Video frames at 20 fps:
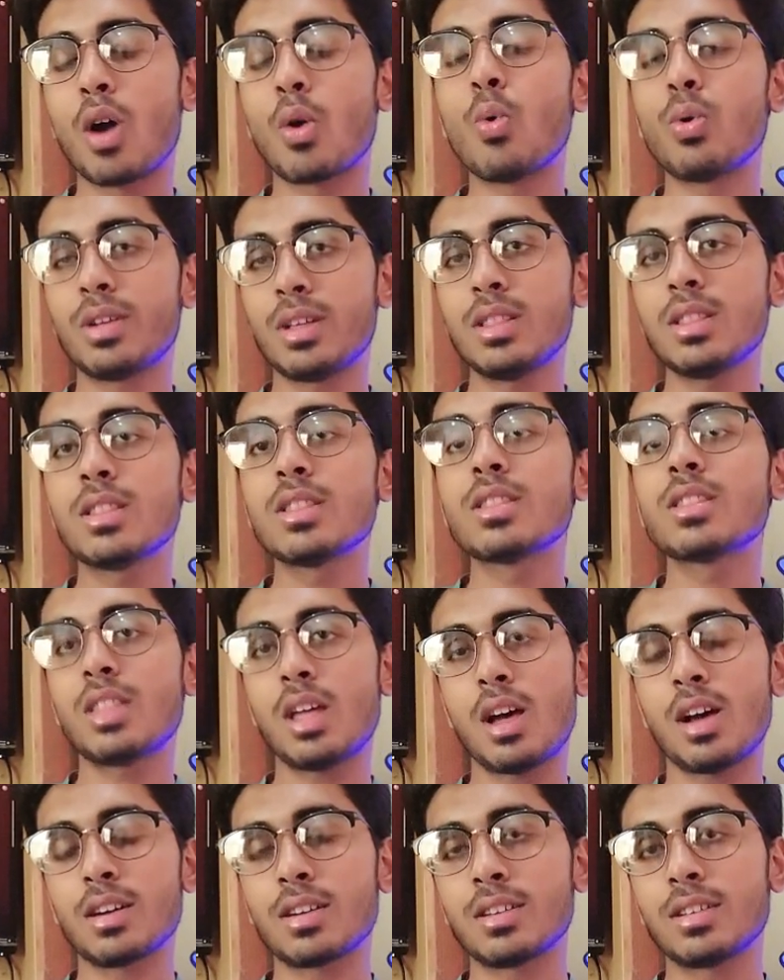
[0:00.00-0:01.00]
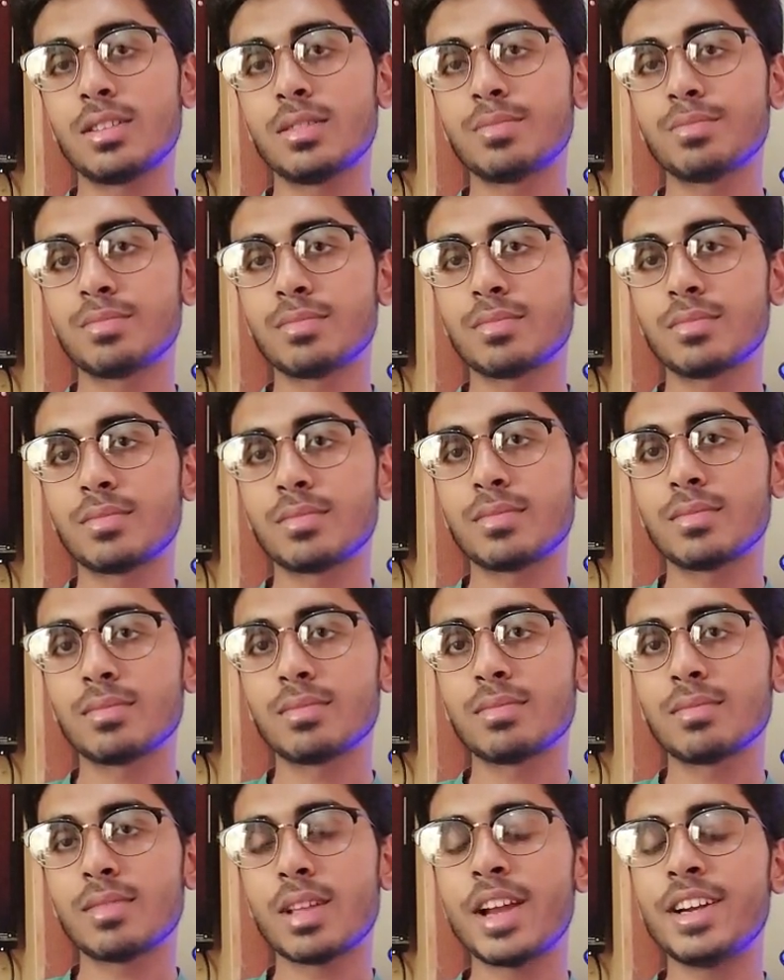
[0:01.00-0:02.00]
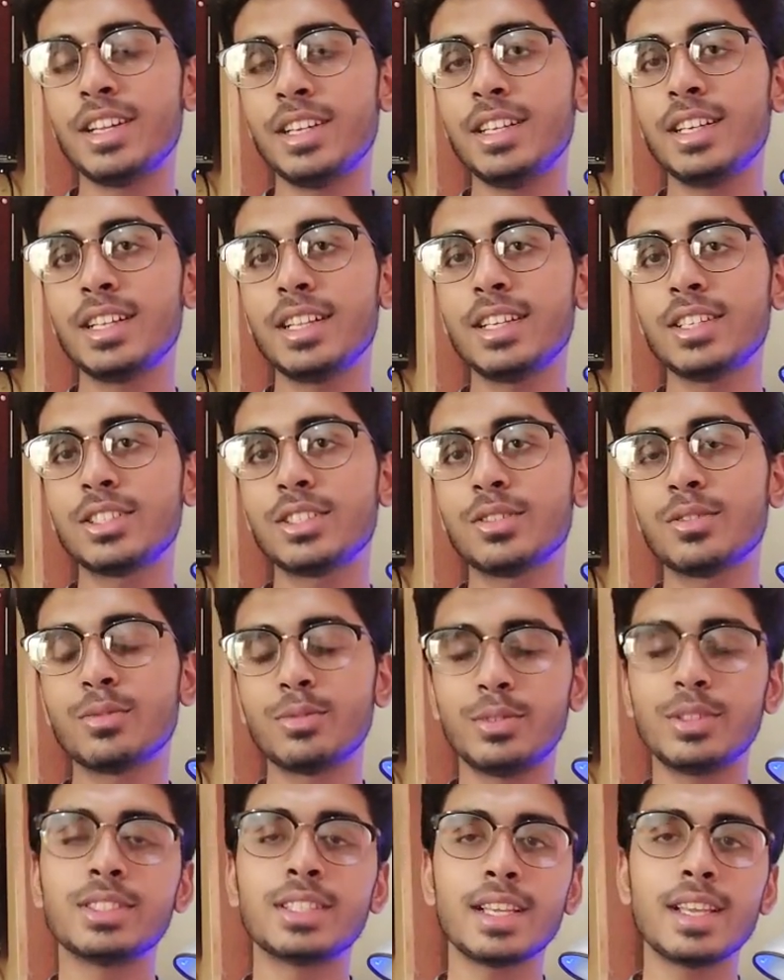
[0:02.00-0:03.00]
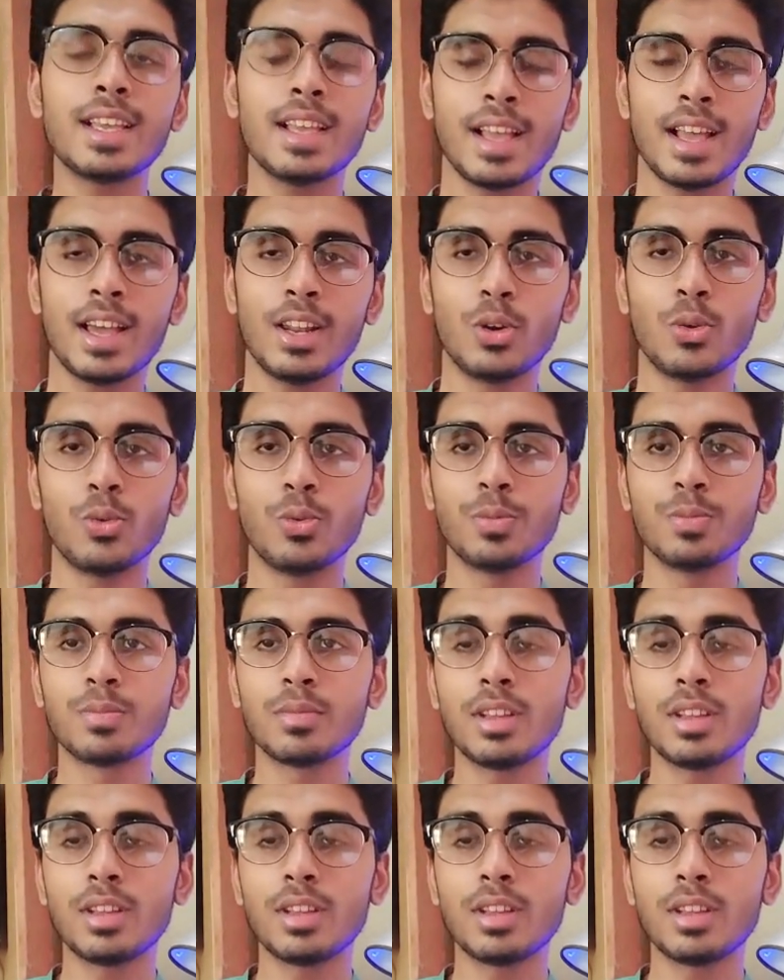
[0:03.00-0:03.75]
Guten Tag. And in English we say hello.